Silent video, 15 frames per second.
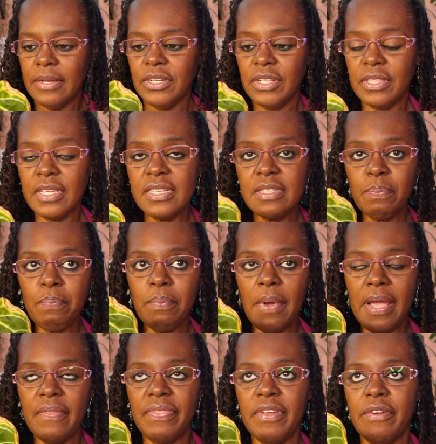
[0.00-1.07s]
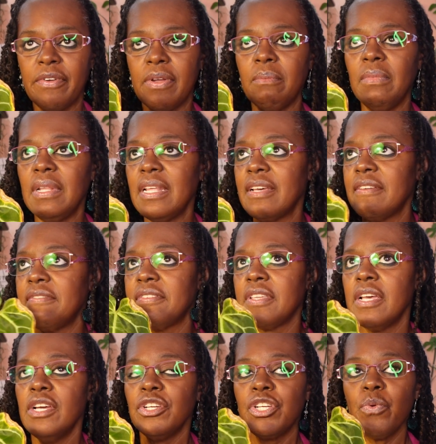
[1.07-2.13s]
This Anthurium lives,
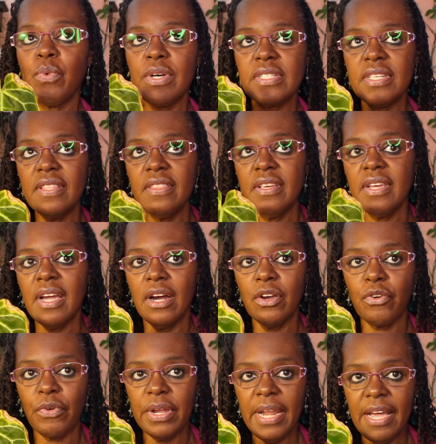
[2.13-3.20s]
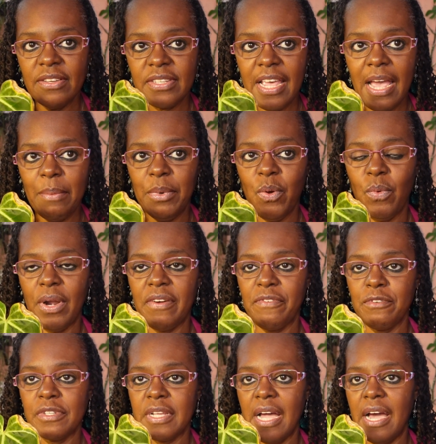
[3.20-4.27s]
she was in the greenhouse cabinet when I
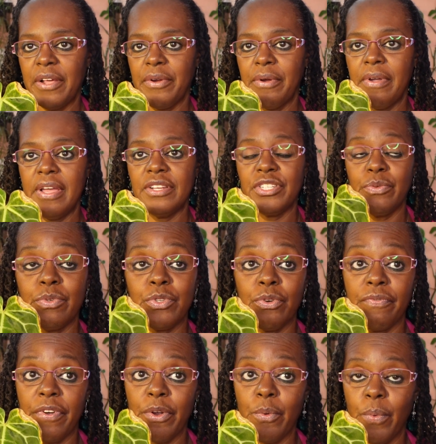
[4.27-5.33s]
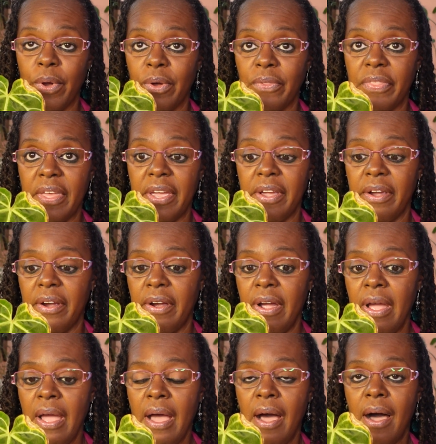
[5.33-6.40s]
first got her, and doing very well there.
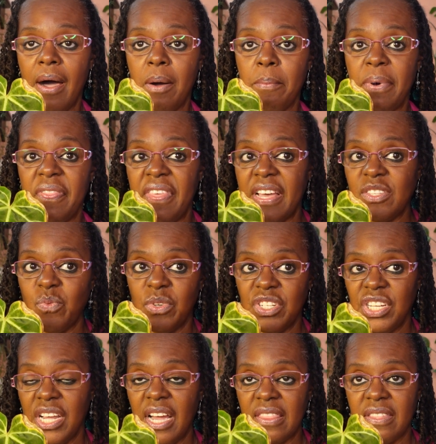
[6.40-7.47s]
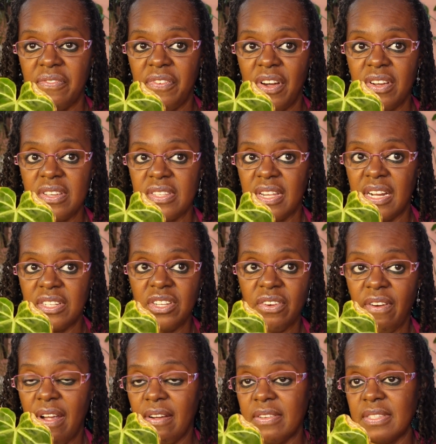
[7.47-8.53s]
But that's when she got the fungus, and I took
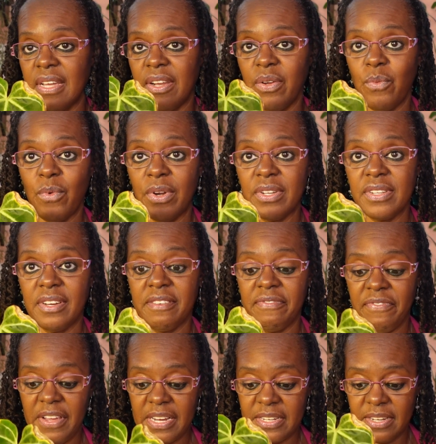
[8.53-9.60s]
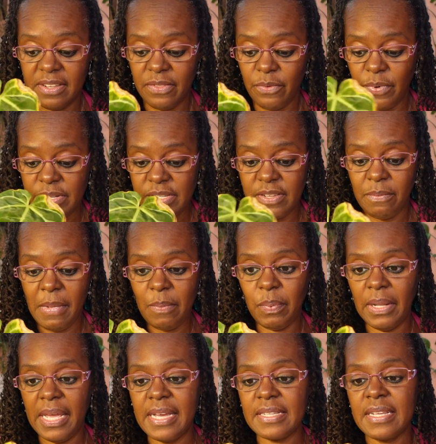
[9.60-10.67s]
her out because I didn't want it to affect the rest of my
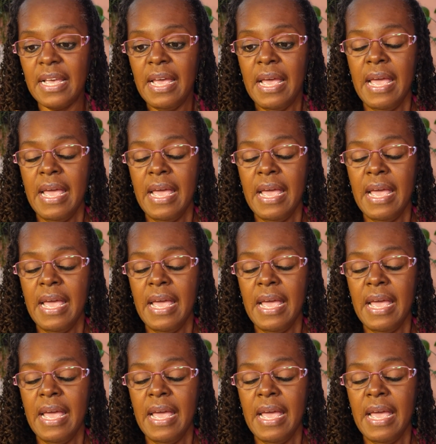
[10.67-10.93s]
plants.